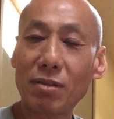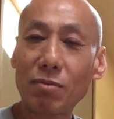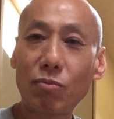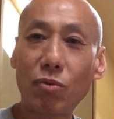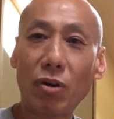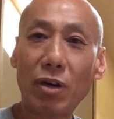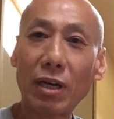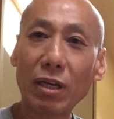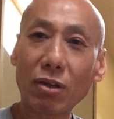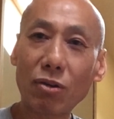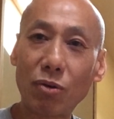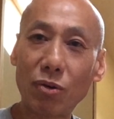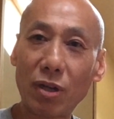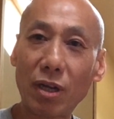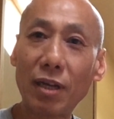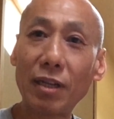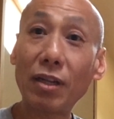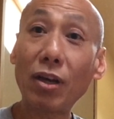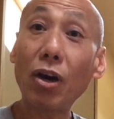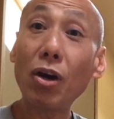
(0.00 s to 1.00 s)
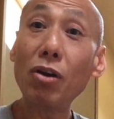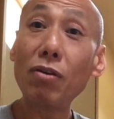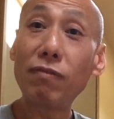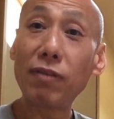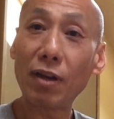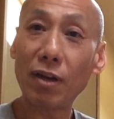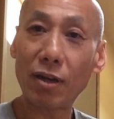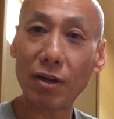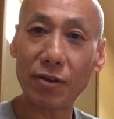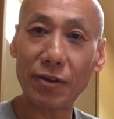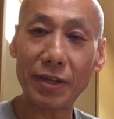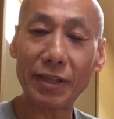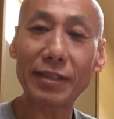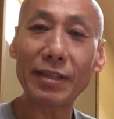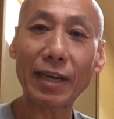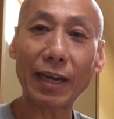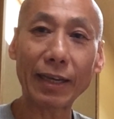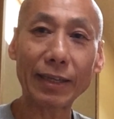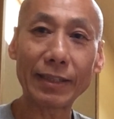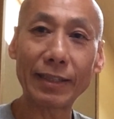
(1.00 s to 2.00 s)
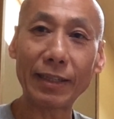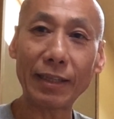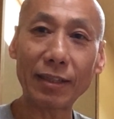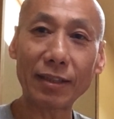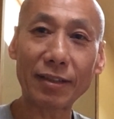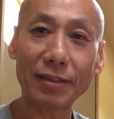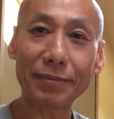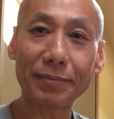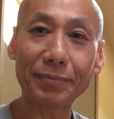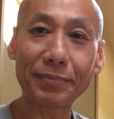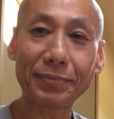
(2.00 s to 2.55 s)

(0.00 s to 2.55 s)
what I call an overloaded technique.